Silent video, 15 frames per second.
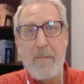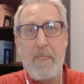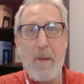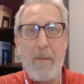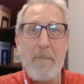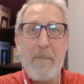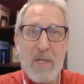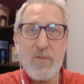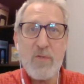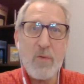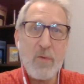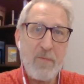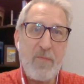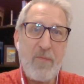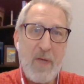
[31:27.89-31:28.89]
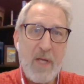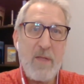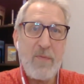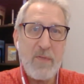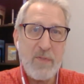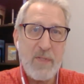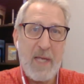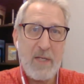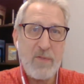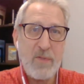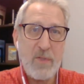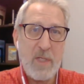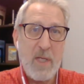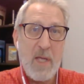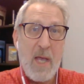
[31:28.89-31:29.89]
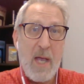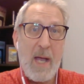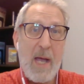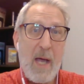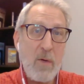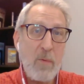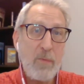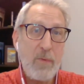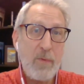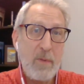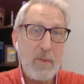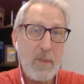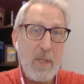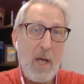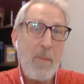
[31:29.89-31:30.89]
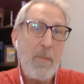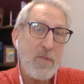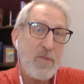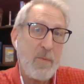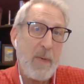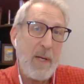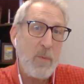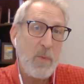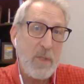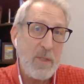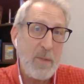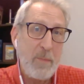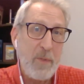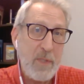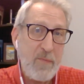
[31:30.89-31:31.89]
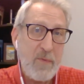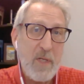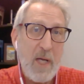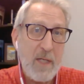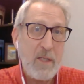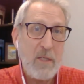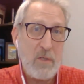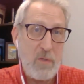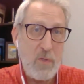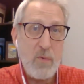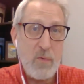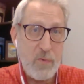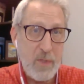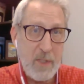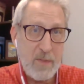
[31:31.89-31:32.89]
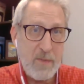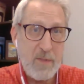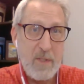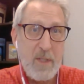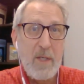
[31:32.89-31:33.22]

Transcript: The measure of faith is actually how much am I willing to believe God can use this?